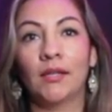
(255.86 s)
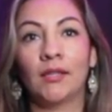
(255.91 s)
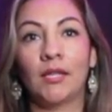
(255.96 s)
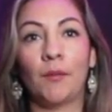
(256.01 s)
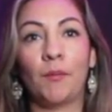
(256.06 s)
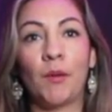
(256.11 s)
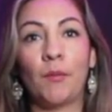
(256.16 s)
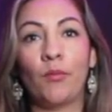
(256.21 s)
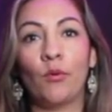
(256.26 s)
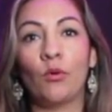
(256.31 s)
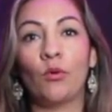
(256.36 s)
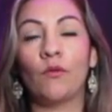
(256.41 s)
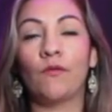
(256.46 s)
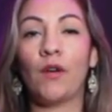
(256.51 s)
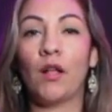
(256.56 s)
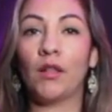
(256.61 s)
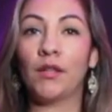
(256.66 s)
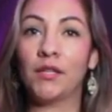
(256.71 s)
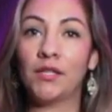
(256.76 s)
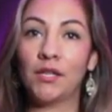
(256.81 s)
the people who
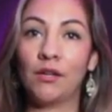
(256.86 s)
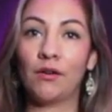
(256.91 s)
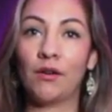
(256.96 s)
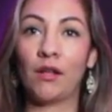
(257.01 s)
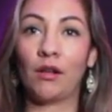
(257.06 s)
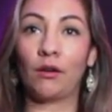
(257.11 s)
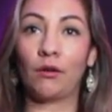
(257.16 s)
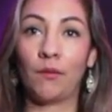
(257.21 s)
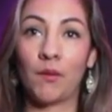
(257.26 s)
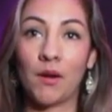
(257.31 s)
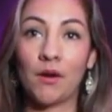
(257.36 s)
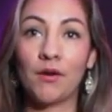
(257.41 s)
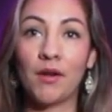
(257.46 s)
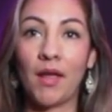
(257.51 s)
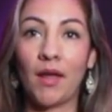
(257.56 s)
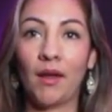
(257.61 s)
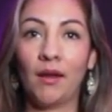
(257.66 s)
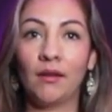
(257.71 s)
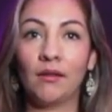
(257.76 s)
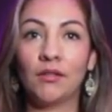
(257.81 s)
volunteered at Career
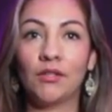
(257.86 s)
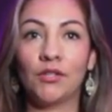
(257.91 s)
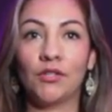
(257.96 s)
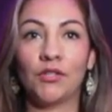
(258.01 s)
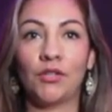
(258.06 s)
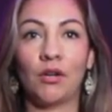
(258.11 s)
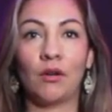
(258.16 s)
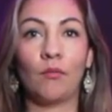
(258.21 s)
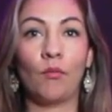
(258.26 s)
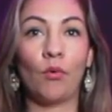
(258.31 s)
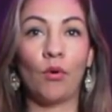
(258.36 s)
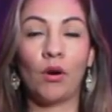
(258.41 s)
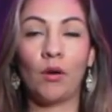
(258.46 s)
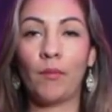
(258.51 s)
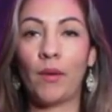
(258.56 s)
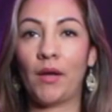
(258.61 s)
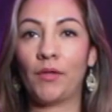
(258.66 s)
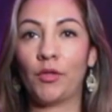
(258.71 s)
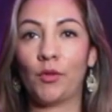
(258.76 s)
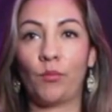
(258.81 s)
Day to share more
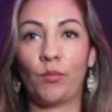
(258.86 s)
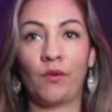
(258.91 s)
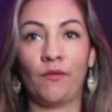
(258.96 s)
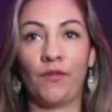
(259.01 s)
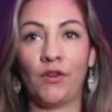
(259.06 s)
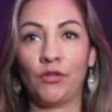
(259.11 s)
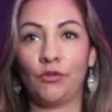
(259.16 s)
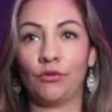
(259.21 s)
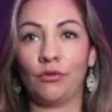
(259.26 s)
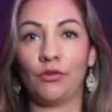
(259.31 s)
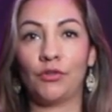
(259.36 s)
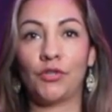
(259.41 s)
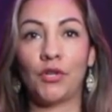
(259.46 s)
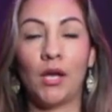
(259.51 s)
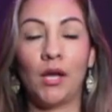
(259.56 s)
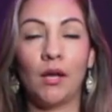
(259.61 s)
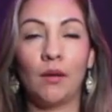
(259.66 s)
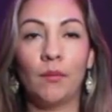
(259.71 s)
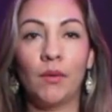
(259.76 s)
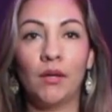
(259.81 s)
about their professional
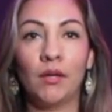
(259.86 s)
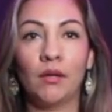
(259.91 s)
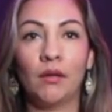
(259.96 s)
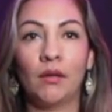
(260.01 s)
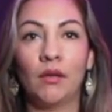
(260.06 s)
job,